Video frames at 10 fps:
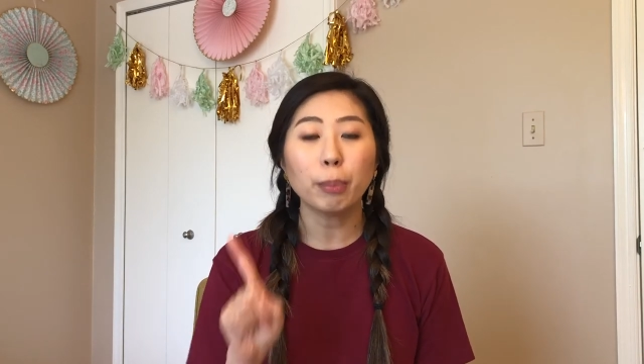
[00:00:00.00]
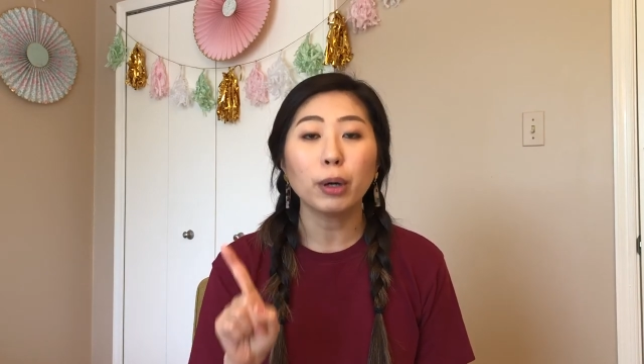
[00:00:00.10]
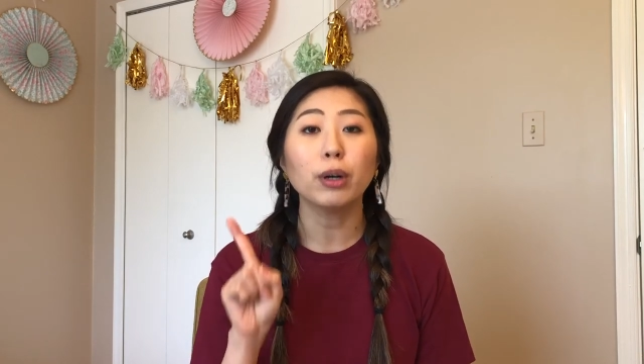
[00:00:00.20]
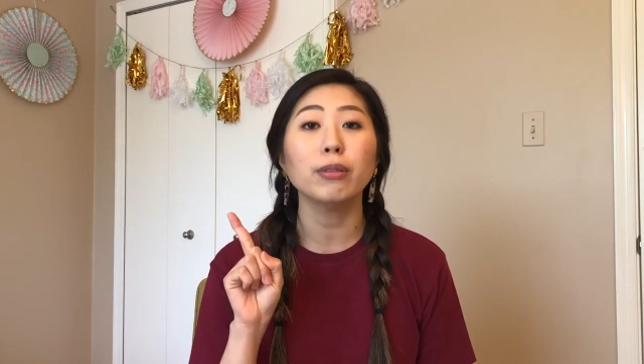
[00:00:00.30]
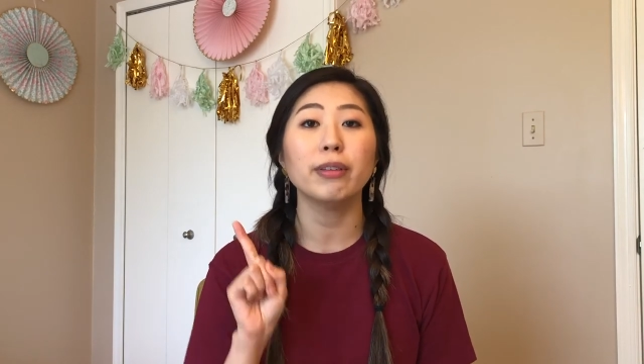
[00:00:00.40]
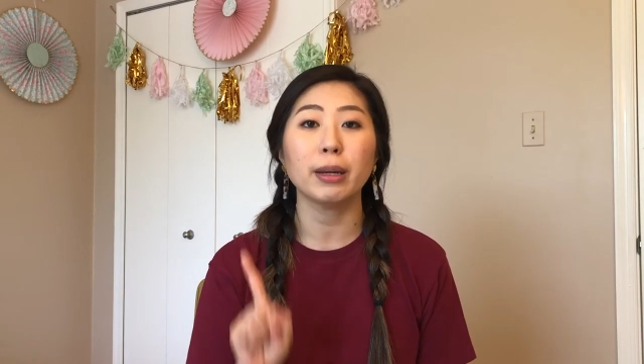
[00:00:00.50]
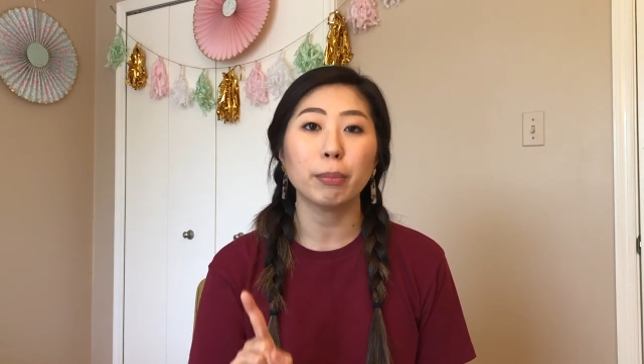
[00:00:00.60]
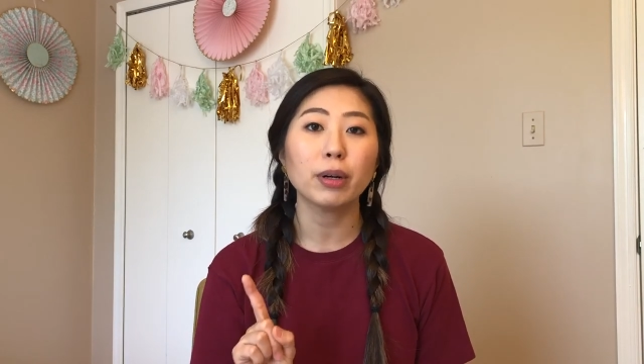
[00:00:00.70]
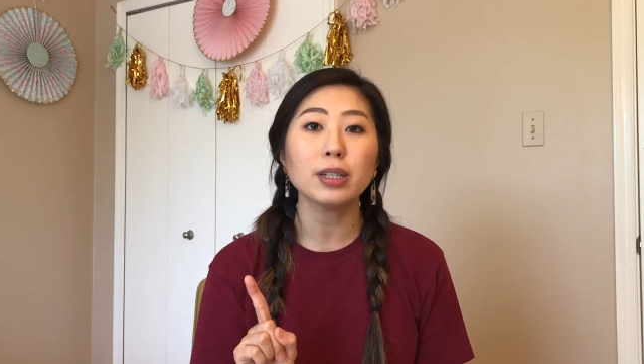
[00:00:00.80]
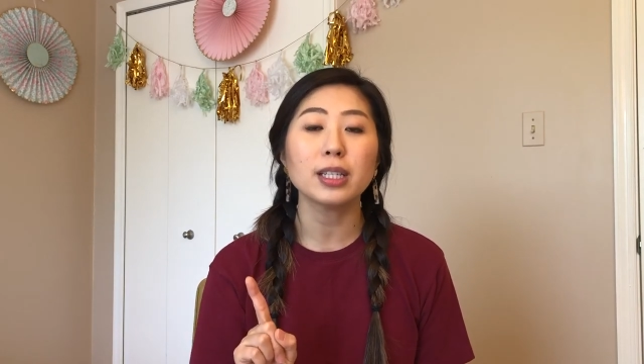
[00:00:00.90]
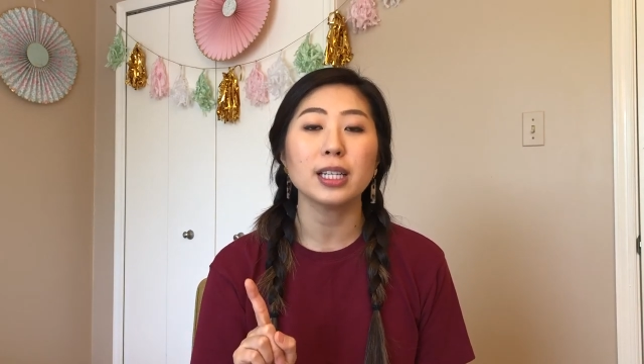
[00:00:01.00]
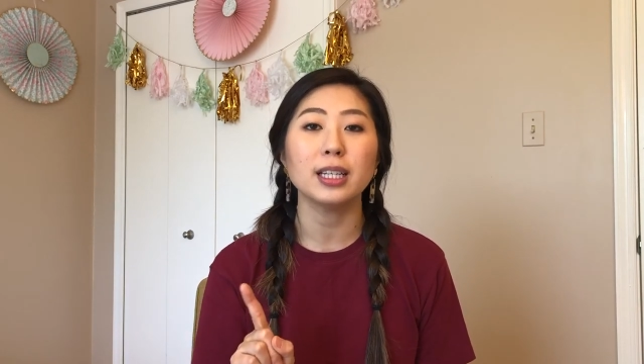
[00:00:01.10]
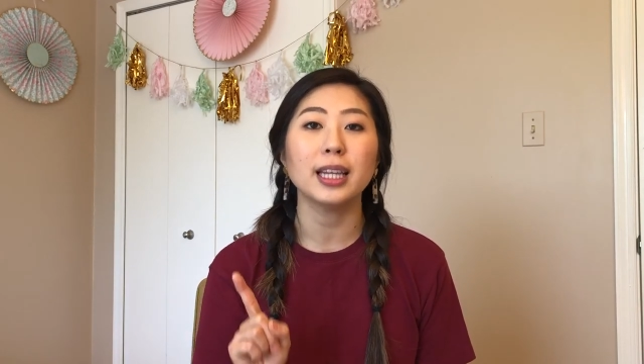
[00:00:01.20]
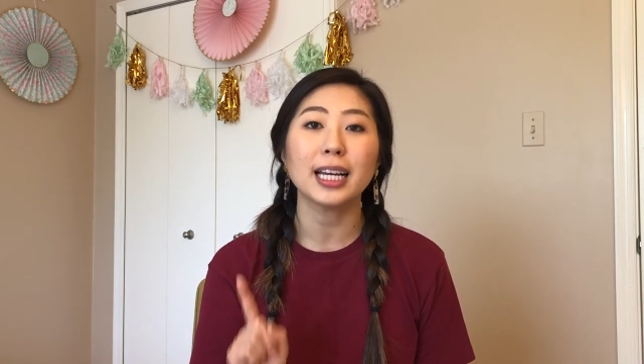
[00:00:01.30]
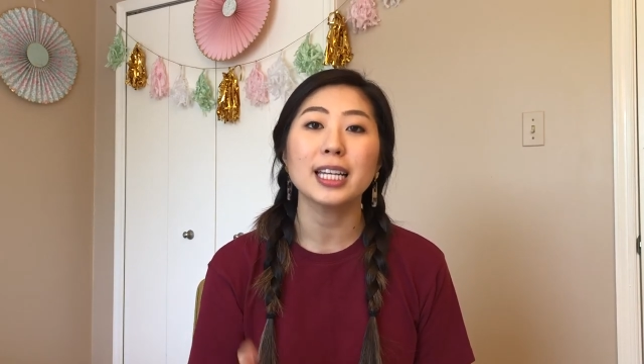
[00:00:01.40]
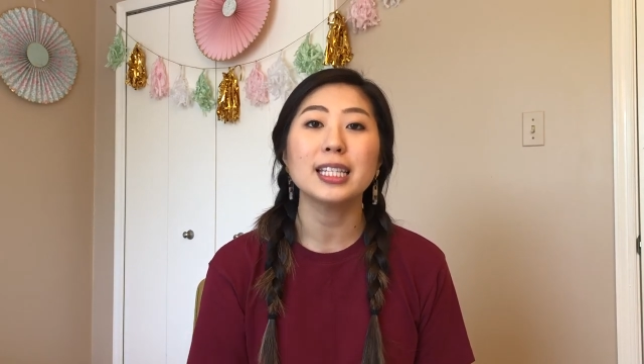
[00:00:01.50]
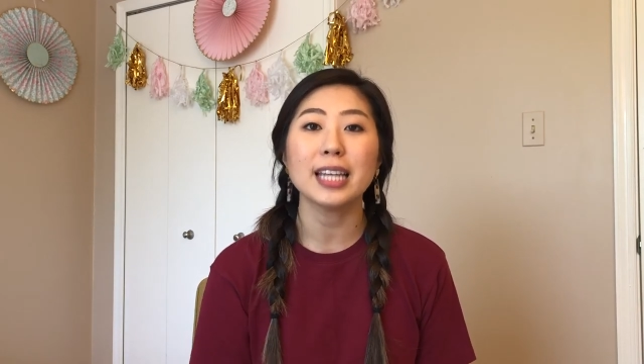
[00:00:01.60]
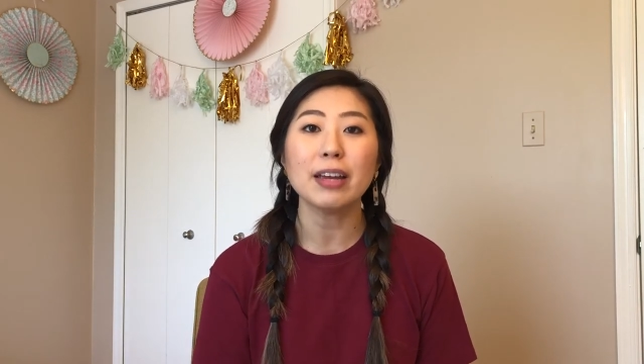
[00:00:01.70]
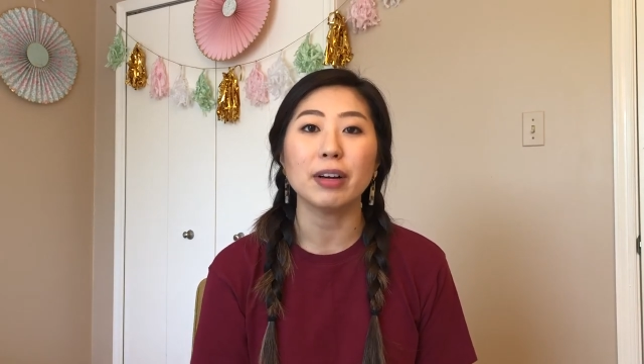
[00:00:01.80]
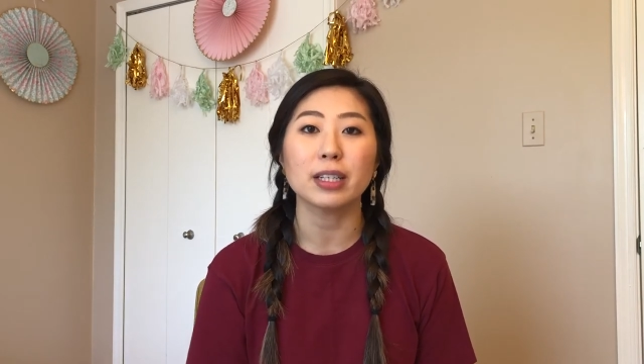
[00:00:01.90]
perfect person that can
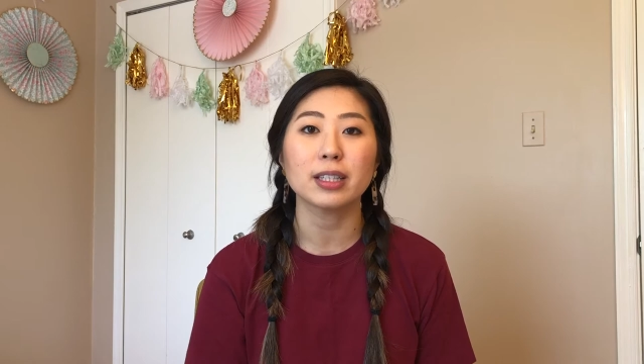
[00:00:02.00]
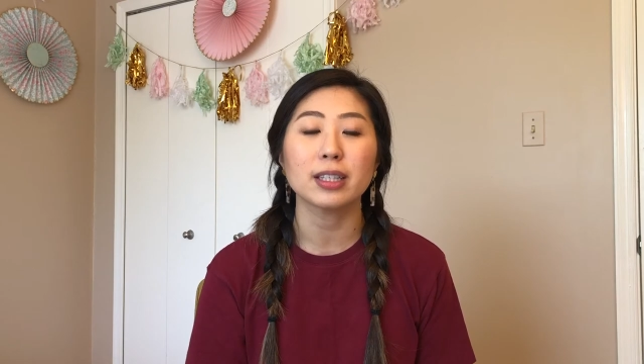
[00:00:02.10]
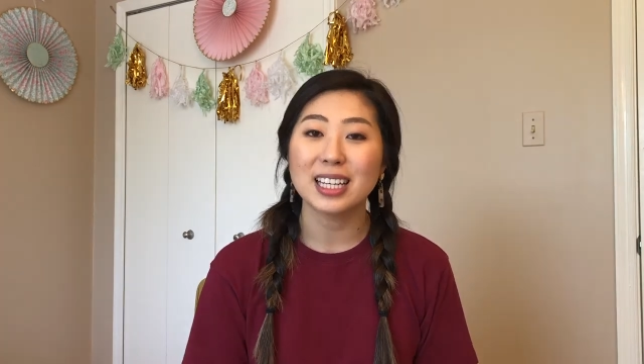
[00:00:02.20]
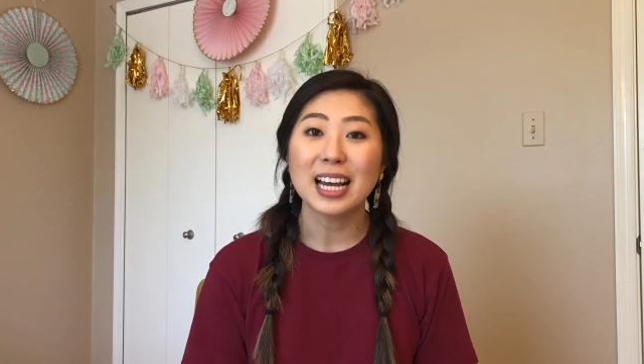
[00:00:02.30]
save us.